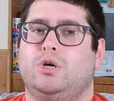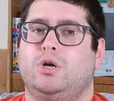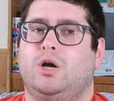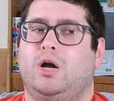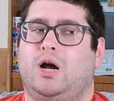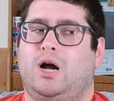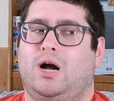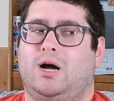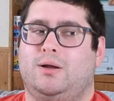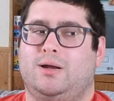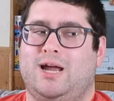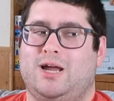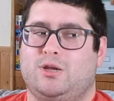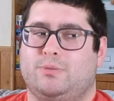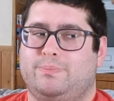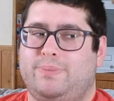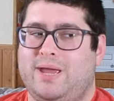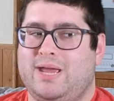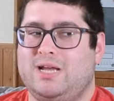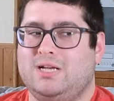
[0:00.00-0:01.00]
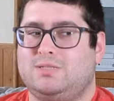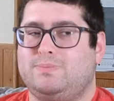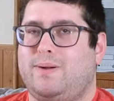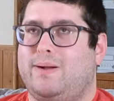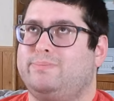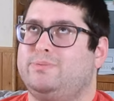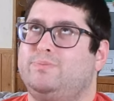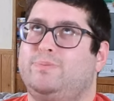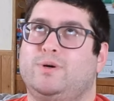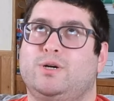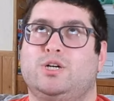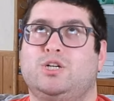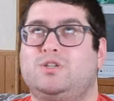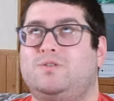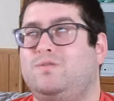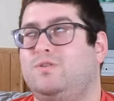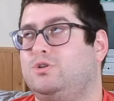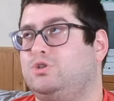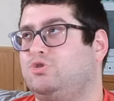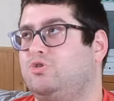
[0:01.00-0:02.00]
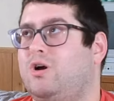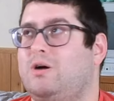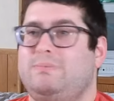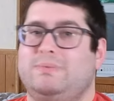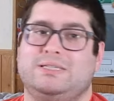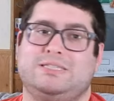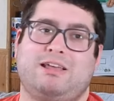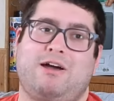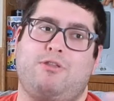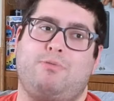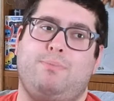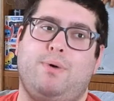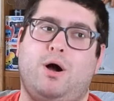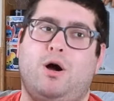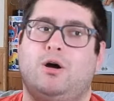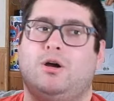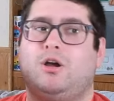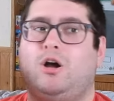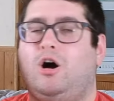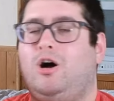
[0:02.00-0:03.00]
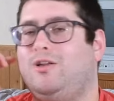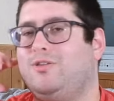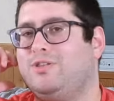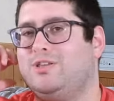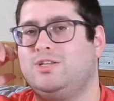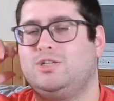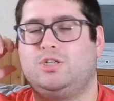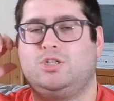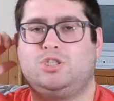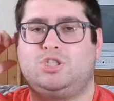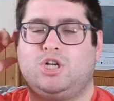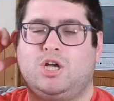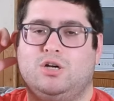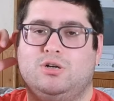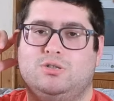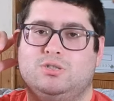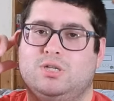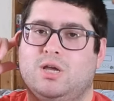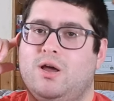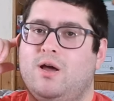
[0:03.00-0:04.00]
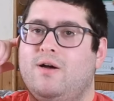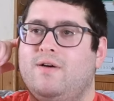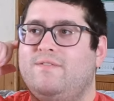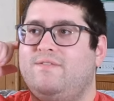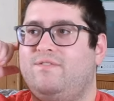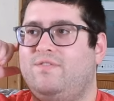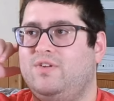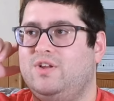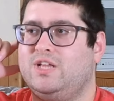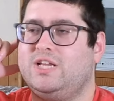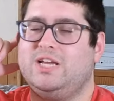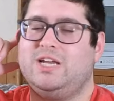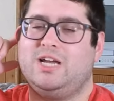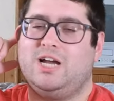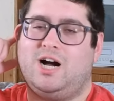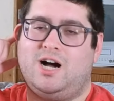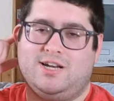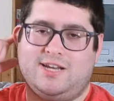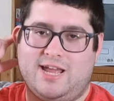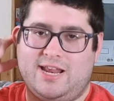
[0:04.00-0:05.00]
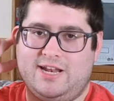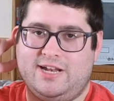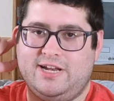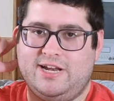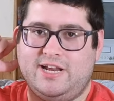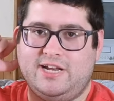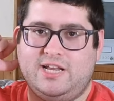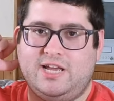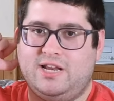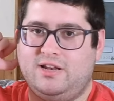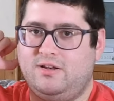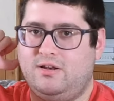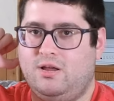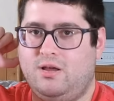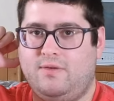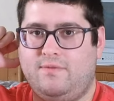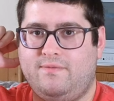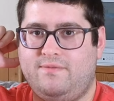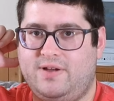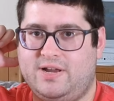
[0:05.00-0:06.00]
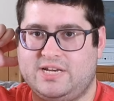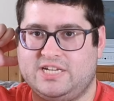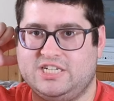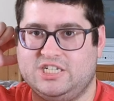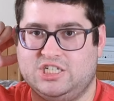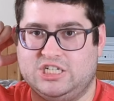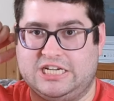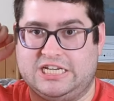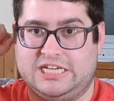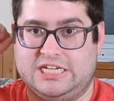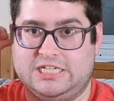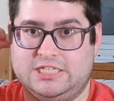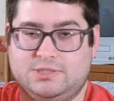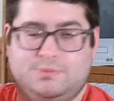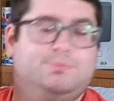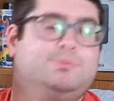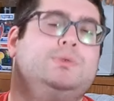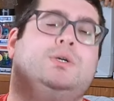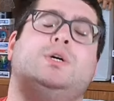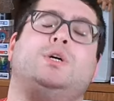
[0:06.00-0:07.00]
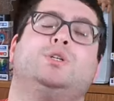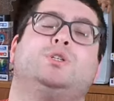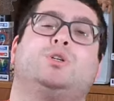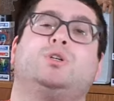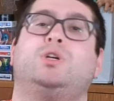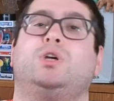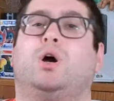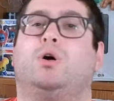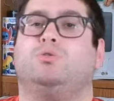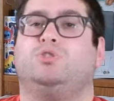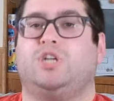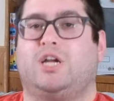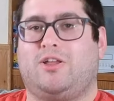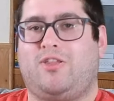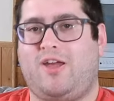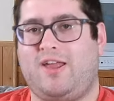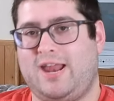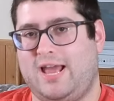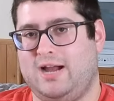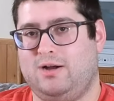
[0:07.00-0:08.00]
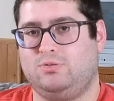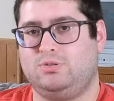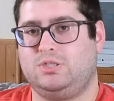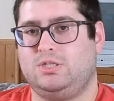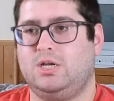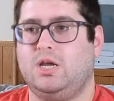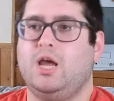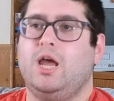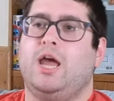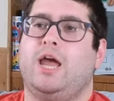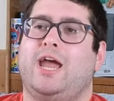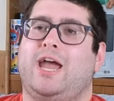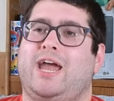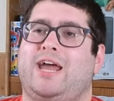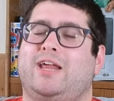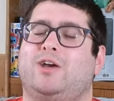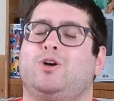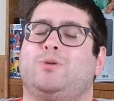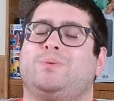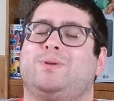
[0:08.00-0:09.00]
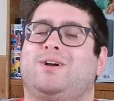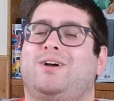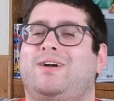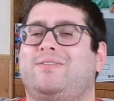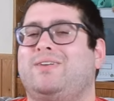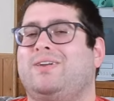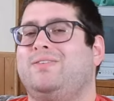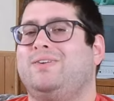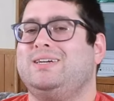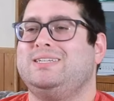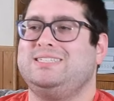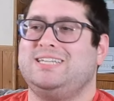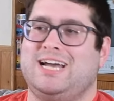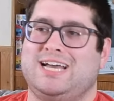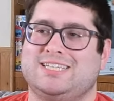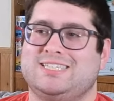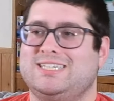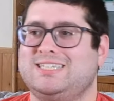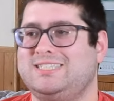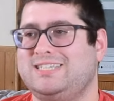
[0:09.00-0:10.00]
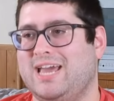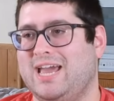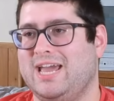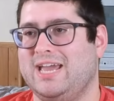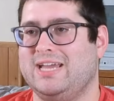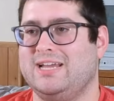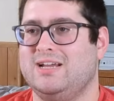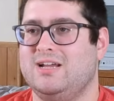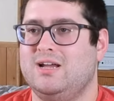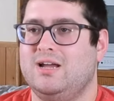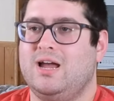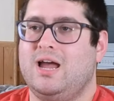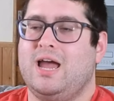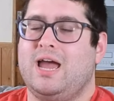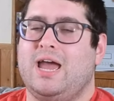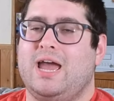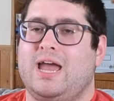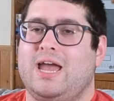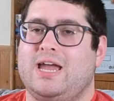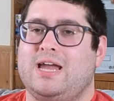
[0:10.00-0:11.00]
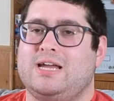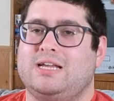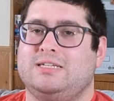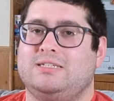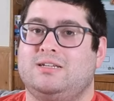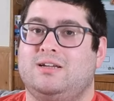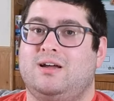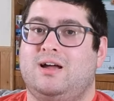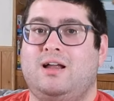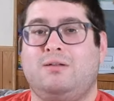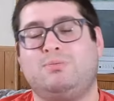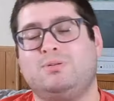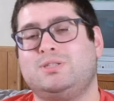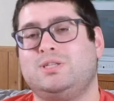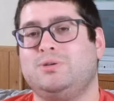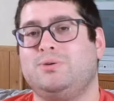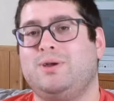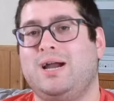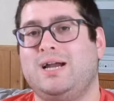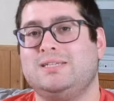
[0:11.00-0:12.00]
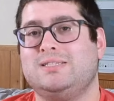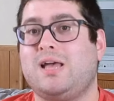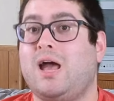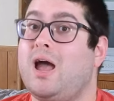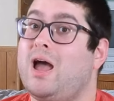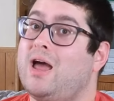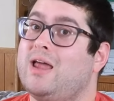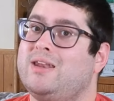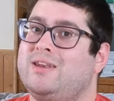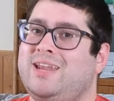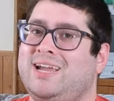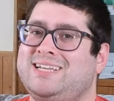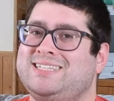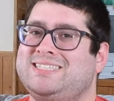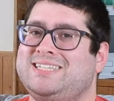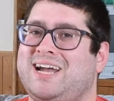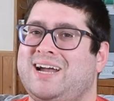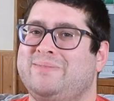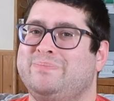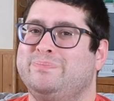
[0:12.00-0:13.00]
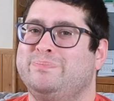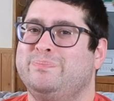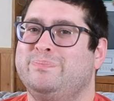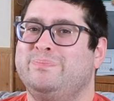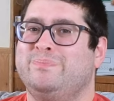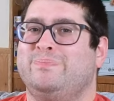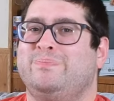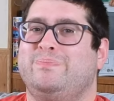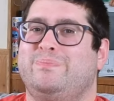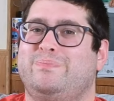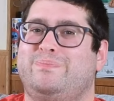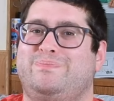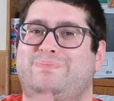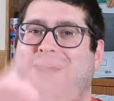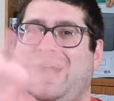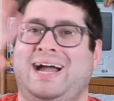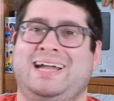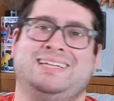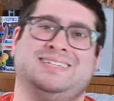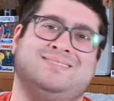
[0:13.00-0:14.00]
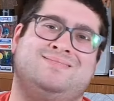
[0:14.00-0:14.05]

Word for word: on Outer Banks, Bob's Burgers, Futurama, South Park, all these other shows fully unedited and very early. So go check that out. And I hope you're having a fantastic day. And I will see you guys next time. Bye.